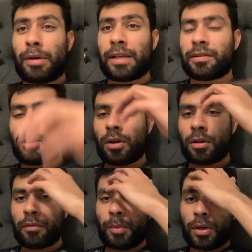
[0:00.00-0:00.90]

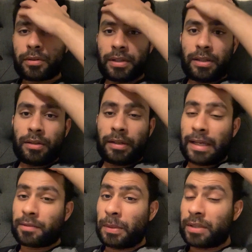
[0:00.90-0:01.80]
star of boxing,
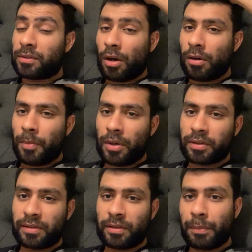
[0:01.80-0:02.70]
next big star of
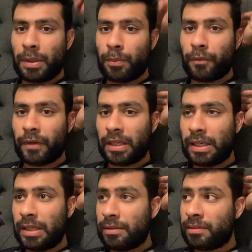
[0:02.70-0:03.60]
boxing. Some people think
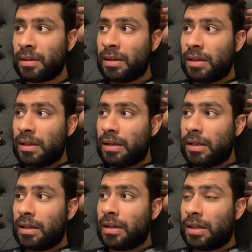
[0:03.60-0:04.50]
he's
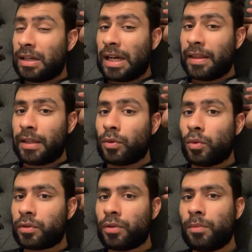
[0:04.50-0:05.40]
a guy that
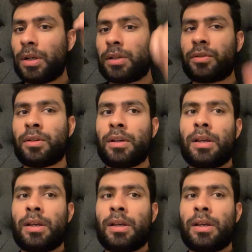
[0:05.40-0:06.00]
talks too much.